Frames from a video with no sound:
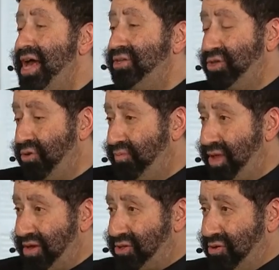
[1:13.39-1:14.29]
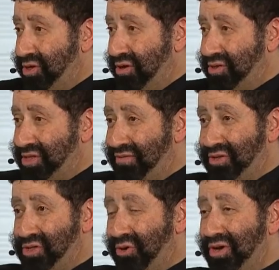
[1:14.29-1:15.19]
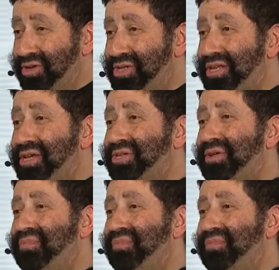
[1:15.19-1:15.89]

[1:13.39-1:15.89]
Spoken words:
And so there are 7 doors in this,